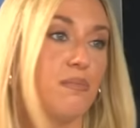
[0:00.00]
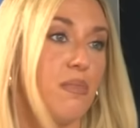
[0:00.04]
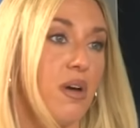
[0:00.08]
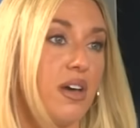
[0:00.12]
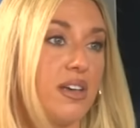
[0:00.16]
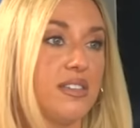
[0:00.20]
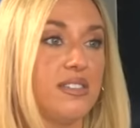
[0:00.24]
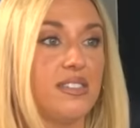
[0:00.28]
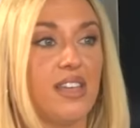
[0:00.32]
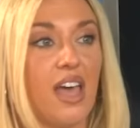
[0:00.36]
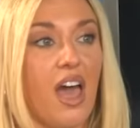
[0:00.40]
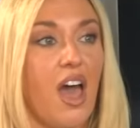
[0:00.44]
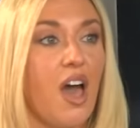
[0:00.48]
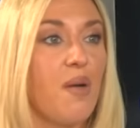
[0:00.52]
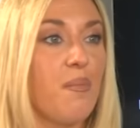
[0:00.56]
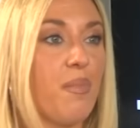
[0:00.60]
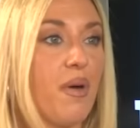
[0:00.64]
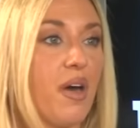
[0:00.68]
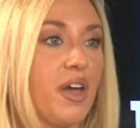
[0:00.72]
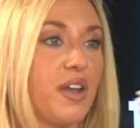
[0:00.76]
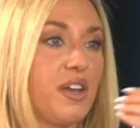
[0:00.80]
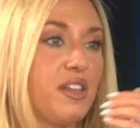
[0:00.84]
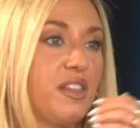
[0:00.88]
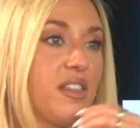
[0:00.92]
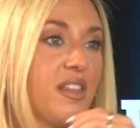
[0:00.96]
might set up
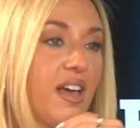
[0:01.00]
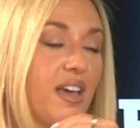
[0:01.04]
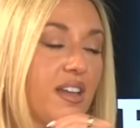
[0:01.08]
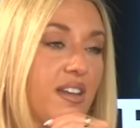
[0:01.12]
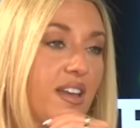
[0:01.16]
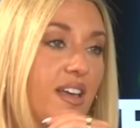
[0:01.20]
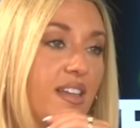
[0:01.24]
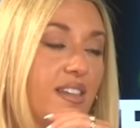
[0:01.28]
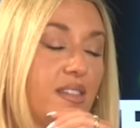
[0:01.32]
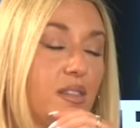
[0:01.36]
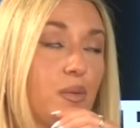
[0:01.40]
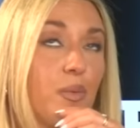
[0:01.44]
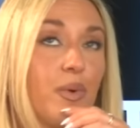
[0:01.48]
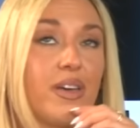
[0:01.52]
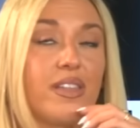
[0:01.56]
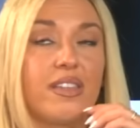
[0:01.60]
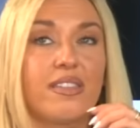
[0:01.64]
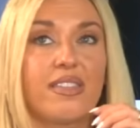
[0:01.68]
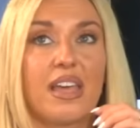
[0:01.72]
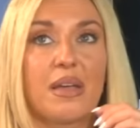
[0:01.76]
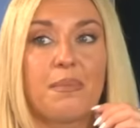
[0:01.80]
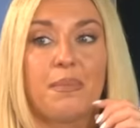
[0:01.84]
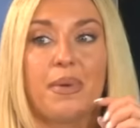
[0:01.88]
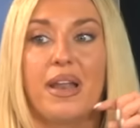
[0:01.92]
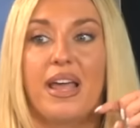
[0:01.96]
Bayern and the way
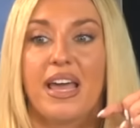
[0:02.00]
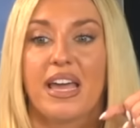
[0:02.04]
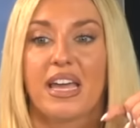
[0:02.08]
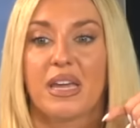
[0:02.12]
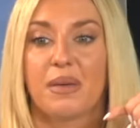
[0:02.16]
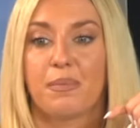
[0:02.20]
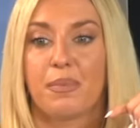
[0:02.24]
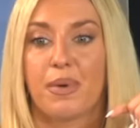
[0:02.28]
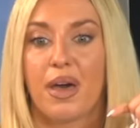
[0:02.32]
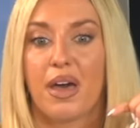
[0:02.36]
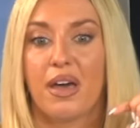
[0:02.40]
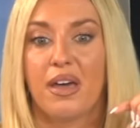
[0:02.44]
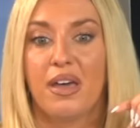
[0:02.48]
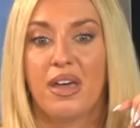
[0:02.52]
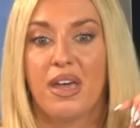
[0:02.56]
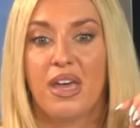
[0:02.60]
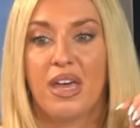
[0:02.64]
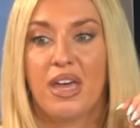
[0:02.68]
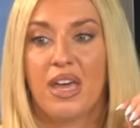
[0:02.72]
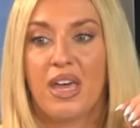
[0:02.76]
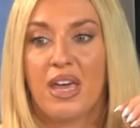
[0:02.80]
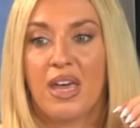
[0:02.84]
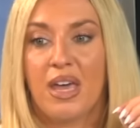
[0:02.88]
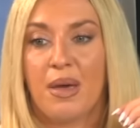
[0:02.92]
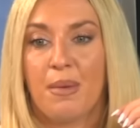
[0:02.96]
that they play, but
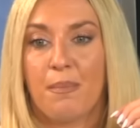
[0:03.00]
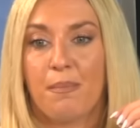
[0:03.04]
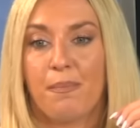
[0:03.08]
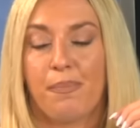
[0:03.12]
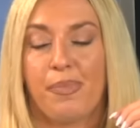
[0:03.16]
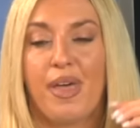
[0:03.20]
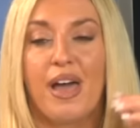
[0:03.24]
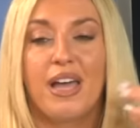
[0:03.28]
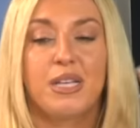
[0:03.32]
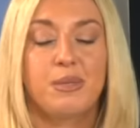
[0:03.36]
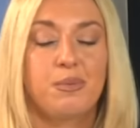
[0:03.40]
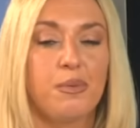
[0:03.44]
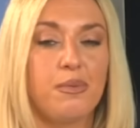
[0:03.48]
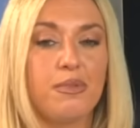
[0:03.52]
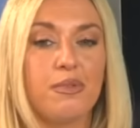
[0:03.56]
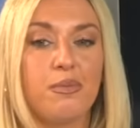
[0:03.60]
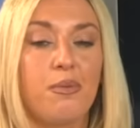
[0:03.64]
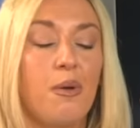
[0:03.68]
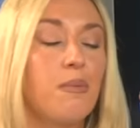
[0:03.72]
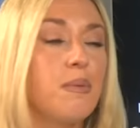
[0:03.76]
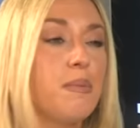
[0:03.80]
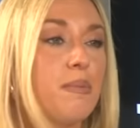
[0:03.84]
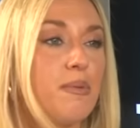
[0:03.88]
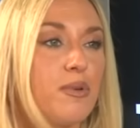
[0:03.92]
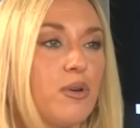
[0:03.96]
that's
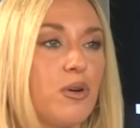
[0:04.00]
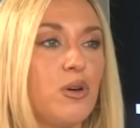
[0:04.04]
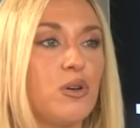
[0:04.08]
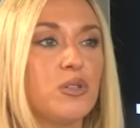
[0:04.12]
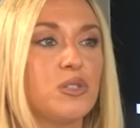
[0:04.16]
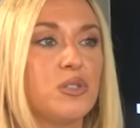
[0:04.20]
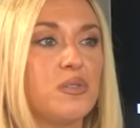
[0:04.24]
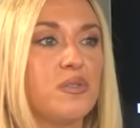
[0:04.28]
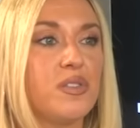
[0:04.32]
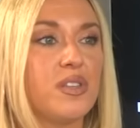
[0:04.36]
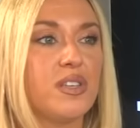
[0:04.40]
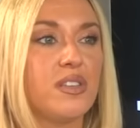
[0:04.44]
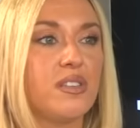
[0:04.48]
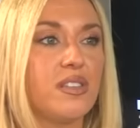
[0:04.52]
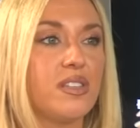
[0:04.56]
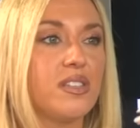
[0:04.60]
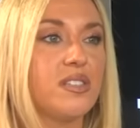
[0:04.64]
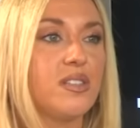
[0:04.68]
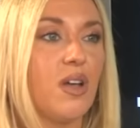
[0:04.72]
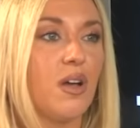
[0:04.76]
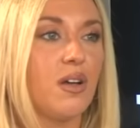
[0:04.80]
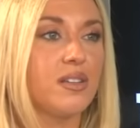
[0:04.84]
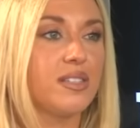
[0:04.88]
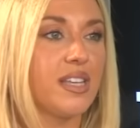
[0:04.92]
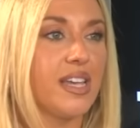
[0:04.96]
probably because of the
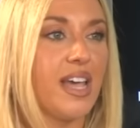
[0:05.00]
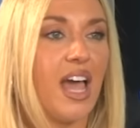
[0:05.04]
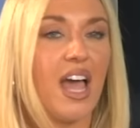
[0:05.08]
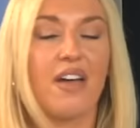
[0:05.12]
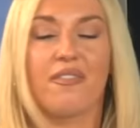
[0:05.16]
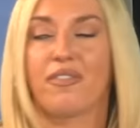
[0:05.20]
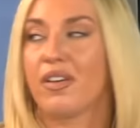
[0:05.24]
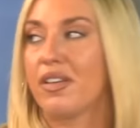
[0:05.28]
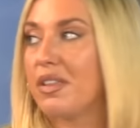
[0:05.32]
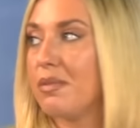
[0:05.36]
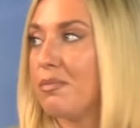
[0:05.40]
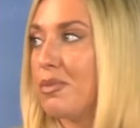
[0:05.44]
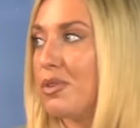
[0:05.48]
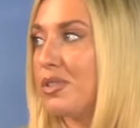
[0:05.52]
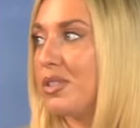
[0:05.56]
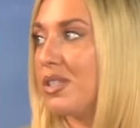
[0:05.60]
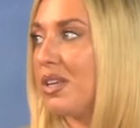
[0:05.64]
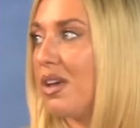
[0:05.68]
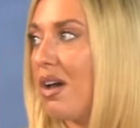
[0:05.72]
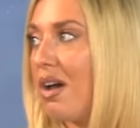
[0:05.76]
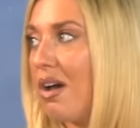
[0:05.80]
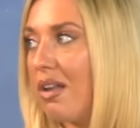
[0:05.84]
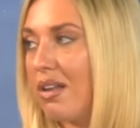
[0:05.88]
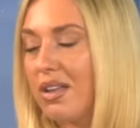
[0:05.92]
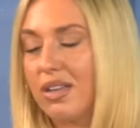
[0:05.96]
stars they have, like the
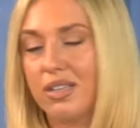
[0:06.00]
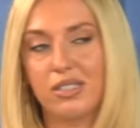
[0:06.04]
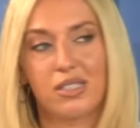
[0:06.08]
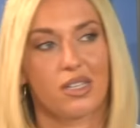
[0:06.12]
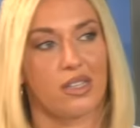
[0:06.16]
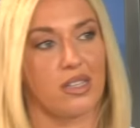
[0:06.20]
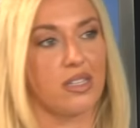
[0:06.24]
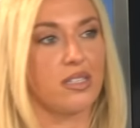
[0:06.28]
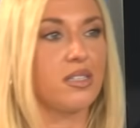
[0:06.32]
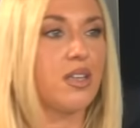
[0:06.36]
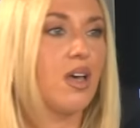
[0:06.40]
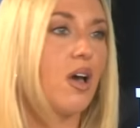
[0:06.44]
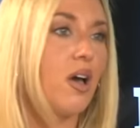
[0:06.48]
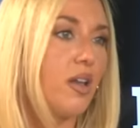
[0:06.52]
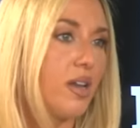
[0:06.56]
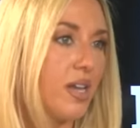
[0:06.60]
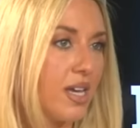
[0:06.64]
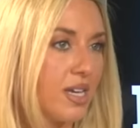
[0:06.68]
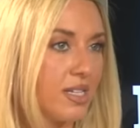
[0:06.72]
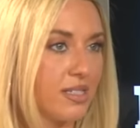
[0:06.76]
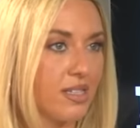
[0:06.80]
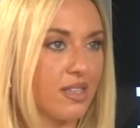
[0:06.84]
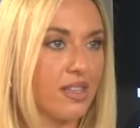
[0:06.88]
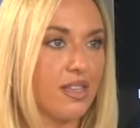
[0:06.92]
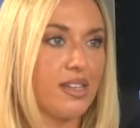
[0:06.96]
Musialas and the
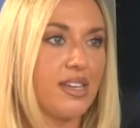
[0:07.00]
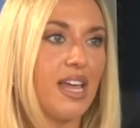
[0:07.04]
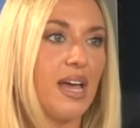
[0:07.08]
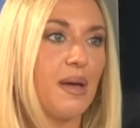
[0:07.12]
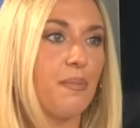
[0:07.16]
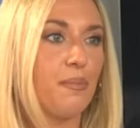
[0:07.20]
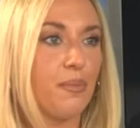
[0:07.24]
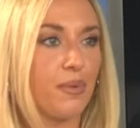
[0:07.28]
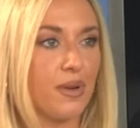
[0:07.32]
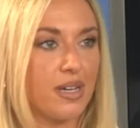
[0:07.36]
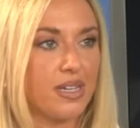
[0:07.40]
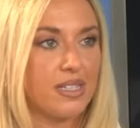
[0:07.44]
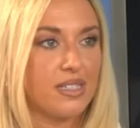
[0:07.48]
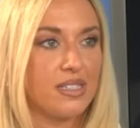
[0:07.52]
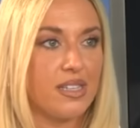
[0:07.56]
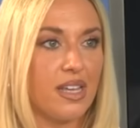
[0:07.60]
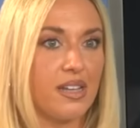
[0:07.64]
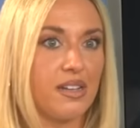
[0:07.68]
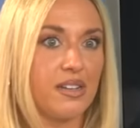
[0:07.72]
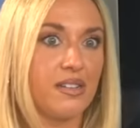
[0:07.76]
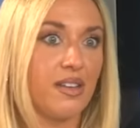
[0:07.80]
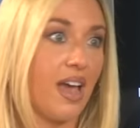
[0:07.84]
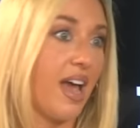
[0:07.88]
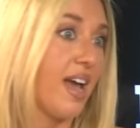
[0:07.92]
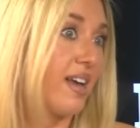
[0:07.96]
Sanes and the Nabris
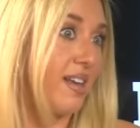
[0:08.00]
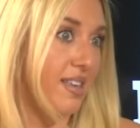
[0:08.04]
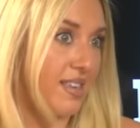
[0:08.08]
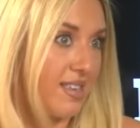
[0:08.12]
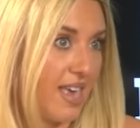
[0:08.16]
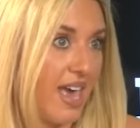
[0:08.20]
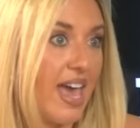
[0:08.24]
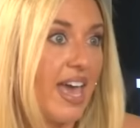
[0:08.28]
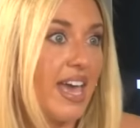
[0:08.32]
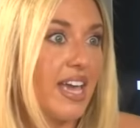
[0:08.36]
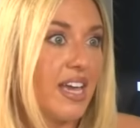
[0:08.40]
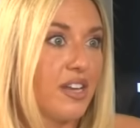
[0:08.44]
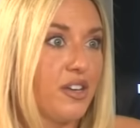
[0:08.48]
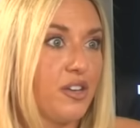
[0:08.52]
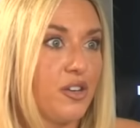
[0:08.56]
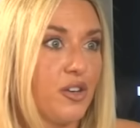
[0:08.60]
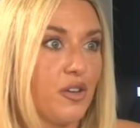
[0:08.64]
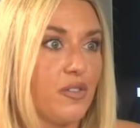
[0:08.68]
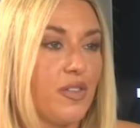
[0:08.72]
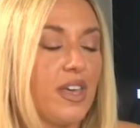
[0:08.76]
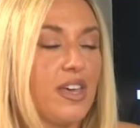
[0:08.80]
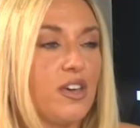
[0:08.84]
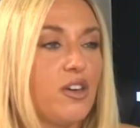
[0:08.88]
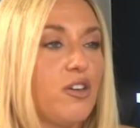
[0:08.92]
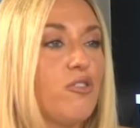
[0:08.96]
and Kane. You
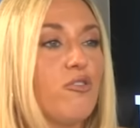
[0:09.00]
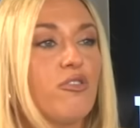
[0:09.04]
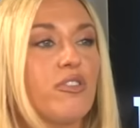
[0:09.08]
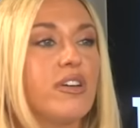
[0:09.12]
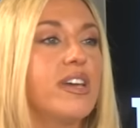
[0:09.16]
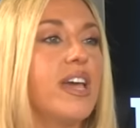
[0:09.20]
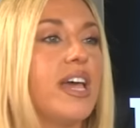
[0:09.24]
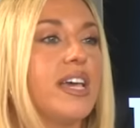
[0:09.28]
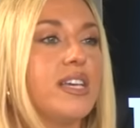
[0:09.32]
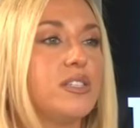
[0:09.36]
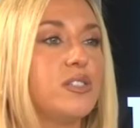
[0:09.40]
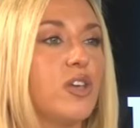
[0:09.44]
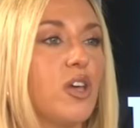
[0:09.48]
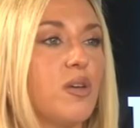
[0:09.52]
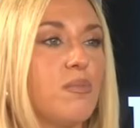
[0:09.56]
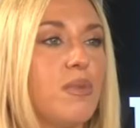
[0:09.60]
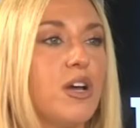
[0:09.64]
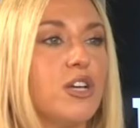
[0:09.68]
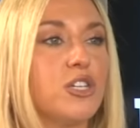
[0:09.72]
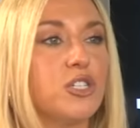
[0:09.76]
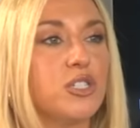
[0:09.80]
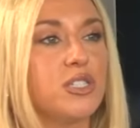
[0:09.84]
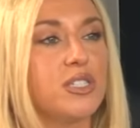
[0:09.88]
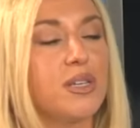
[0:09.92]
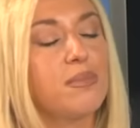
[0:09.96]
know, they can create so
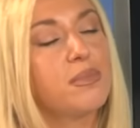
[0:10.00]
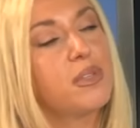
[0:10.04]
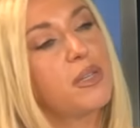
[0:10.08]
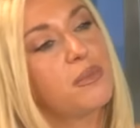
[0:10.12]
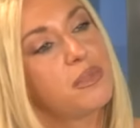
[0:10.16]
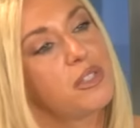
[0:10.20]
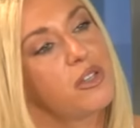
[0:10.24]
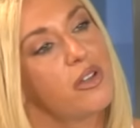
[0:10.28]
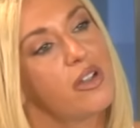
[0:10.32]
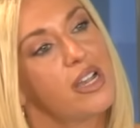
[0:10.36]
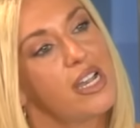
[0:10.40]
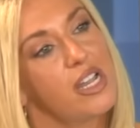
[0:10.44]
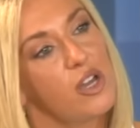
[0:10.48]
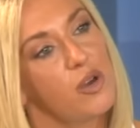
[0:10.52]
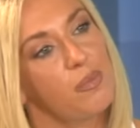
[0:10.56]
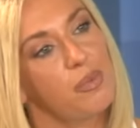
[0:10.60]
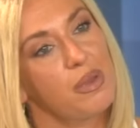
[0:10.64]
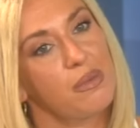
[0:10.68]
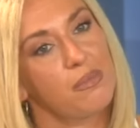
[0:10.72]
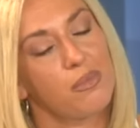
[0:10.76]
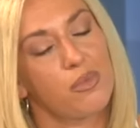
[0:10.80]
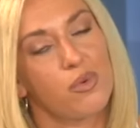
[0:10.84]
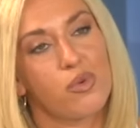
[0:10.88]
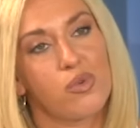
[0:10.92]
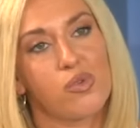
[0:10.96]
much, and sometimes they're a little
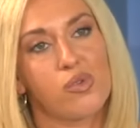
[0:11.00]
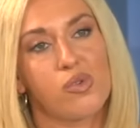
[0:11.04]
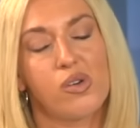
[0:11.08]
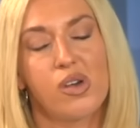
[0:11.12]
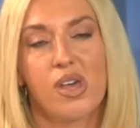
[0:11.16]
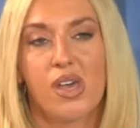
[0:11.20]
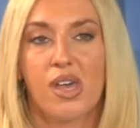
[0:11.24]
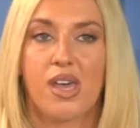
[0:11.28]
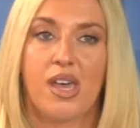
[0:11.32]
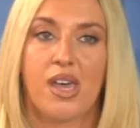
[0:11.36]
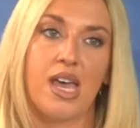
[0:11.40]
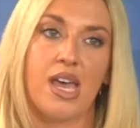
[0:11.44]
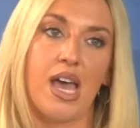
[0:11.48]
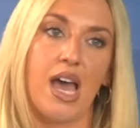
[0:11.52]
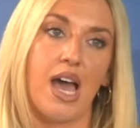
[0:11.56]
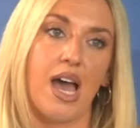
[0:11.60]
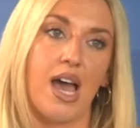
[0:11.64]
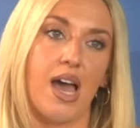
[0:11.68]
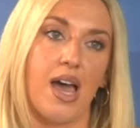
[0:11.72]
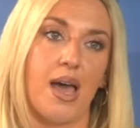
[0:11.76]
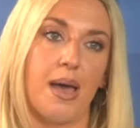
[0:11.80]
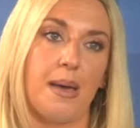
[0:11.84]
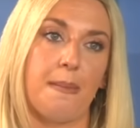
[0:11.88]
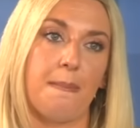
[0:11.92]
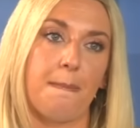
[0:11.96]
bit more
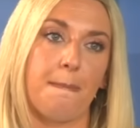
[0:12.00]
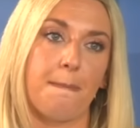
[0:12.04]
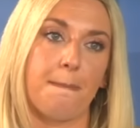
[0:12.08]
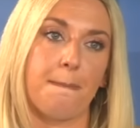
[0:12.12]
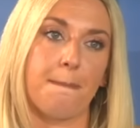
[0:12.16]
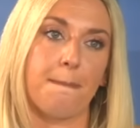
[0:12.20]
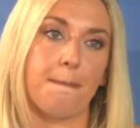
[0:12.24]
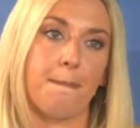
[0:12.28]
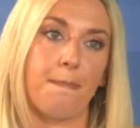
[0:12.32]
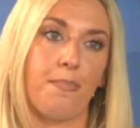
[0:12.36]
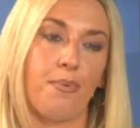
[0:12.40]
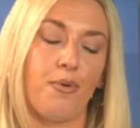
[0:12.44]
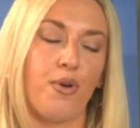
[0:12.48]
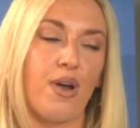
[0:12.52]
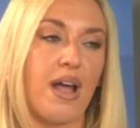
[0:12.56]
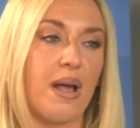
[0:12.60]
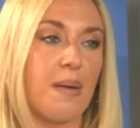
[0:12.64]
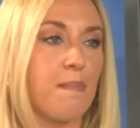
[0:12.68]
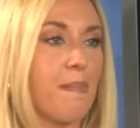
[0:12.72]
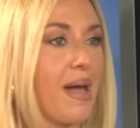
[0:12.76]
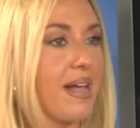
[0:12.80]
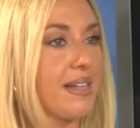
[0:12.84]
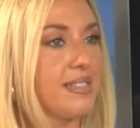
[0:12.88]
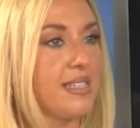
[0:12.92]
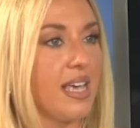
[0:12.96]

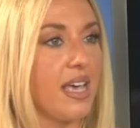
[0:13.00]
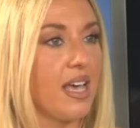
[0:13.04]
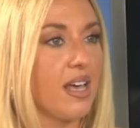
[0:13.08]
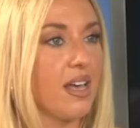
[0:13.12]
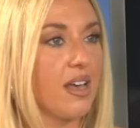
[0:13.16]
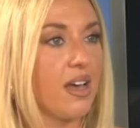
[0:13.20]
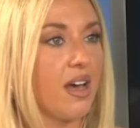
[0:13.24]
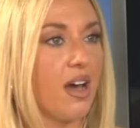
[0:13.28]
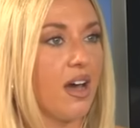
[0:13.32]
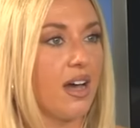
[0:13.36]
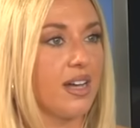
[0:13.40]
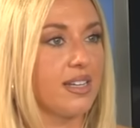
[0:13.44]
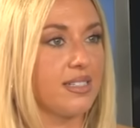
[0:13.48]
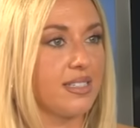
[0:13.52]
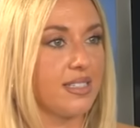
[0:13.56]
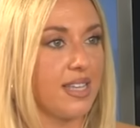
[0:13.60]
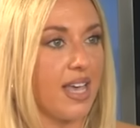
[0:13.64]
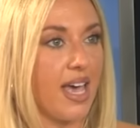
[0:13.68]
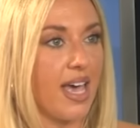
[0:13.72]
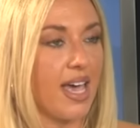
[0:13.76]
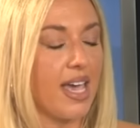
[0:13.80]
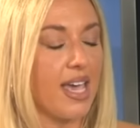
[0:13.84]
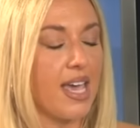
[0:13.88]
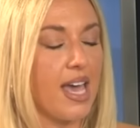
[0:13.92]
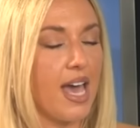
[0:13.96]
pragmatic, I'd
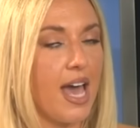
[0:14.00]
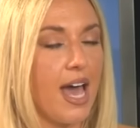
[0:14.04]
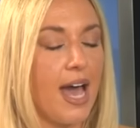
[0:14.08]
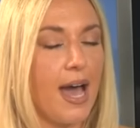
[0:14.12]
say.